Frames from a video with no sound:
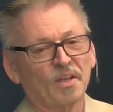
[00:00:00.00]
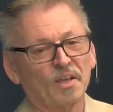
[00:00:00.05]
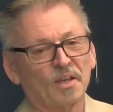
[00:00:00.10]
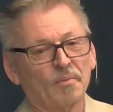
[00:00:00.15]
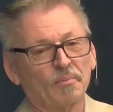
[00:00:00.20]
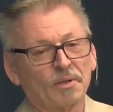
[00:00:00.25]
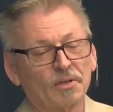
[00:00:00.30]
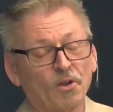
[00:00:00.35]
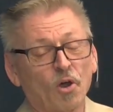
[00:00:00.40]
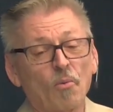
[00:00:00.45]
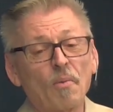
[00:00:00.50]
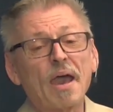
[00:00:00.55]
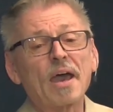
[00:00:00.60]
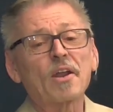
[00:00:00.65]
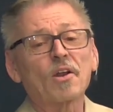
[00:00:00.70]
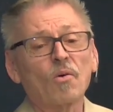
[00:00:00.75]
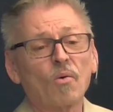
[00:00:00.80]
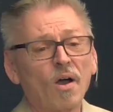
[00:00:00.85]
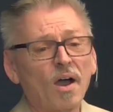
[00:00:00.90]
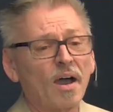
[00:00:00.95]
But no matter
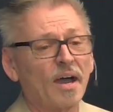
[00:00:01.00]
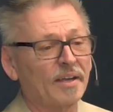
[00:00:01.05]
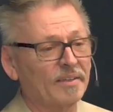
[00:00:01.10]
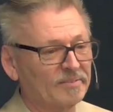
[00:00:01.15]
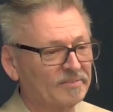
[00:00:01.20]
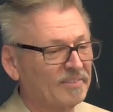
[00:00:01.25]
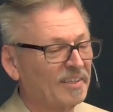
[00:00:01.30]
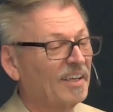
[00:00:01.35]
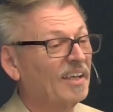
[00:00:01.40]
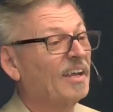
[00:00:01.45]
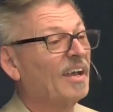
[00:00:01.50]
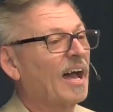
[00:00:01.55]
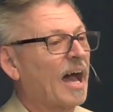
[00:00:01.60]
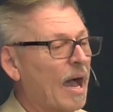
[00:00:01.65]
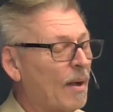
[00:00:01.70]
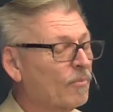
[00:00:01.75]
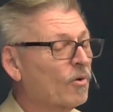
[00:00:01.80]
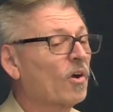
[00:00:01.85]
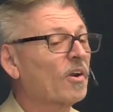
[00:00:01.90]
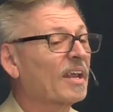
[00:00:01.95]
what,
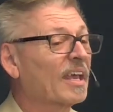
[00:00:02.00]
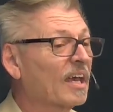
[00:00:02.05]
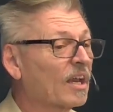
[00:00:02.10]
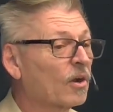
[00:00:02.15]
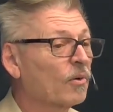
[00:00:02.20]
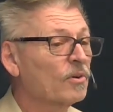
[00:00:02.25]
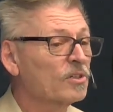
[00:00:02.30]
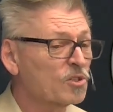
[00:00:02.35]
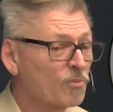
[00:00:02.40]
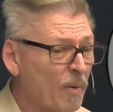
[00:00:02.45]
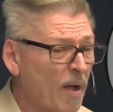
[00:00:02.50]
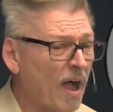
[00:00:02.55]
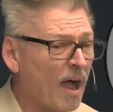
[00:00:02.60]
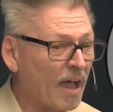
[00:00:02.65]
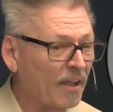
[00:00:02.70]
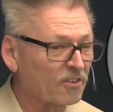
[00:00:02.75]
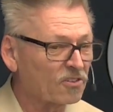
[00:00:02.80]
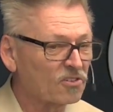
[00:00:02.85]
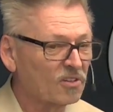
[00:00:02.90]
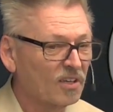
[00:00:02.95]
I'm going to get a
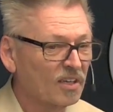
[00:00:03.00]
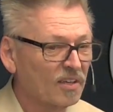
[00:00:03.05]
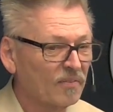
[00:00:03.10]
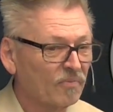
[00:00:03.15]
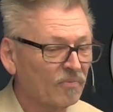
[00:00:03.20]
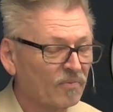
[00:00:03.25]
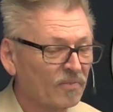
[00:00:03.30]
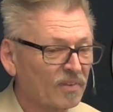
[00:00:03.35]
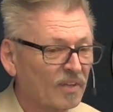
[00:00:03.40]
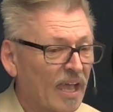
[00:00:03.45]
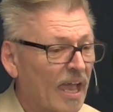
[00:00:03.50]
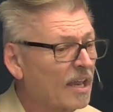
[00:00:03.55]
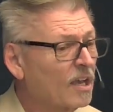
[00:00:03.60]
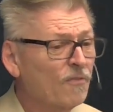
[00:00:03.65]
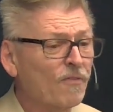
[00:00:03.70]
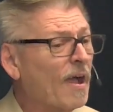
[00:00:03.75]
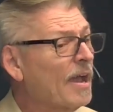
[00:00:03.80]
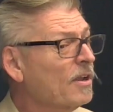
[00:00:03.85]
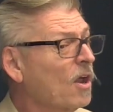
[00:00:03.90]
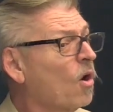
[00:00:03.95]
response. And if
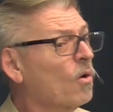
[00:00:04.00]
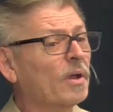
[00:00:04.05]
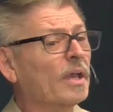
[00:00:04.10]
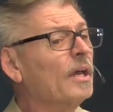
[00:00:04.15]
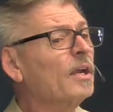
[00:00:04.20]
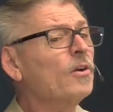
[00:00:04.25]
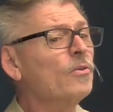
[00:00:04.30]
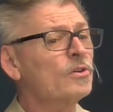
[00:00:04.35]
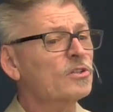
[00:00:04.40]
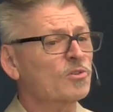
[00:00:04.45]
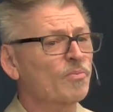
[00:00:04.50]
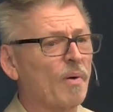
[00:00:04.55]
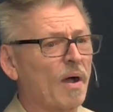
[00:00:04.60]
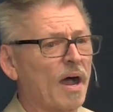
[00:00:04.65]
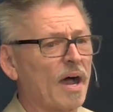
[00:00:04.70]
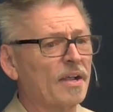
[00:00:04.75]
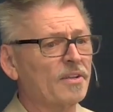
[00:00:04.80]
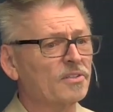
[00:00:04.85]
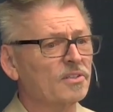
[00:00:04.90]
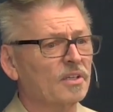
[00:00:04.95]
I don't get a
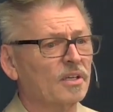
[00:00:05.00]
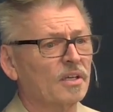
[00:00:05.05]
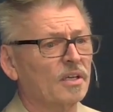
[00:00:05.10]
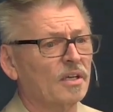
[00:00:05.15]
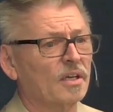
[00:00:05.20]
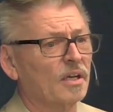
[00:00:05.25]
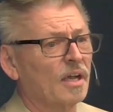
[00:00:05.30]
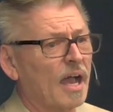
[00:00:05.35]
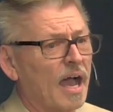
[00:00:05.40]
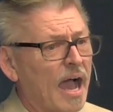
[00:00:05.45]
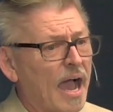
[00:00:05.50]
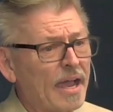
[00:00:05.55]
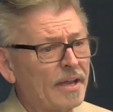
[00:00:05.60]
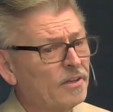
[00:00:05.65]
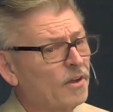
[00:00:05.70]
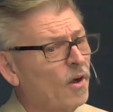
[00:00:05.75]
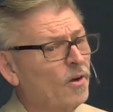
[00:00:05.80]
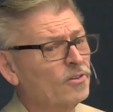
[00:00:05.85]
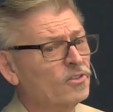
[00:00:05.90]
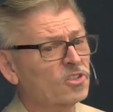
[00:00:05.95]
response, I
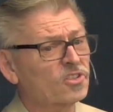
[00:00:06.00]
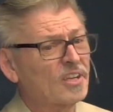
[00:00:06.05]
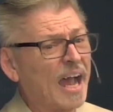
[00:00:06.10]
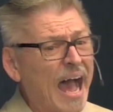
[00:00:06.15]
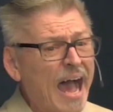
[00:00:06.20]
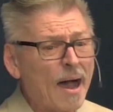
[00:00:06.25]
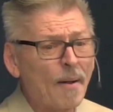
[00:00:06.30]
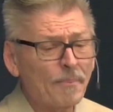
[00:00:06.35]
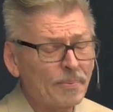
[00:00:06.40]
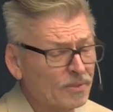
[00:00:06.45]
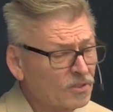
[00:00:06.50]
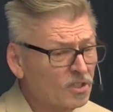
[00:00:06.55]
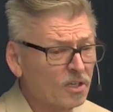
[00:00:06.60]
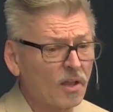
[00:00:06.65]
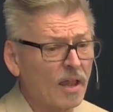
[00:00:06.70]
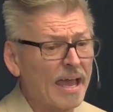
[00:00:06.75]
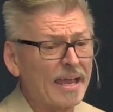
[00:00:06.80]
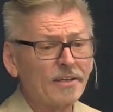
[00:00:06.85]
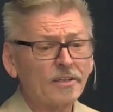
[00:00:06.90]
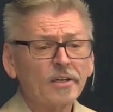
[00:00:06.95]
don't stop until
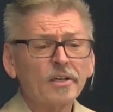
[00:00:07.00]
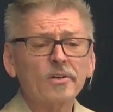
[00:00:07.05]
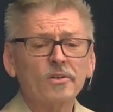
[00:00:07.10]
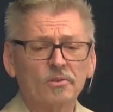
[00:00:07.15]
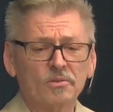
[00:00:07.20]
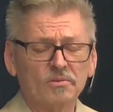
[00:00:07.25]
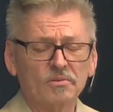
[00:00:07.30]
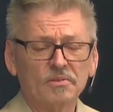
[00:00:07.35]
I do.